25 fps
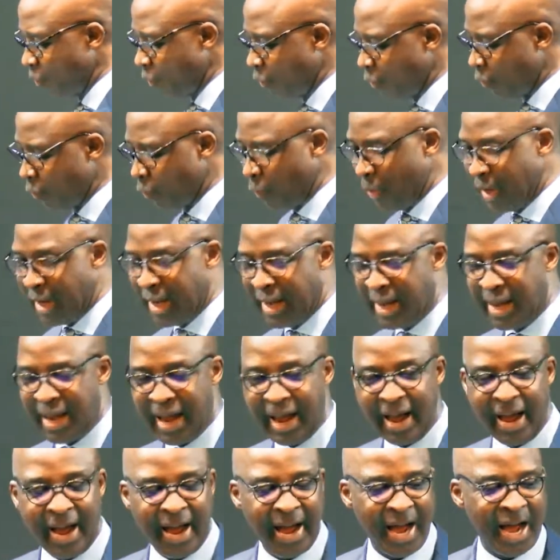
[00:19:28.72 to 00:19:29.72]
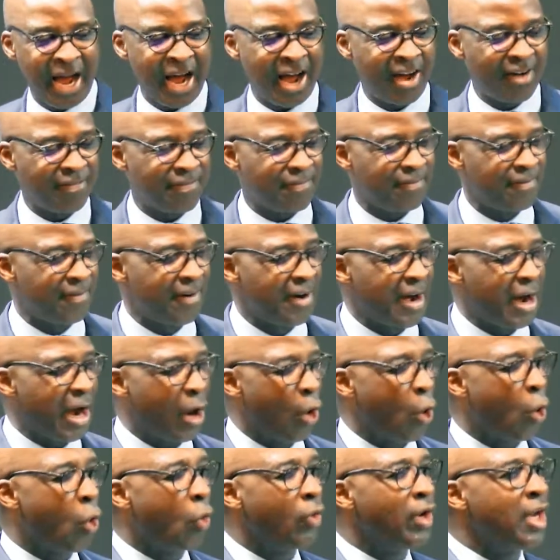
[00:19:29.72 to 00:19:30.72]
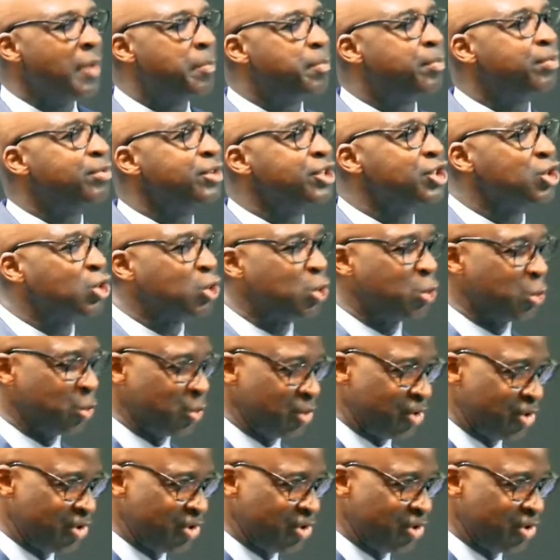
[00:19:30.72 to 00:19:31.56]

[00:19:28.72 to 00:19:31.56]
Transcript: We have holy priesthood.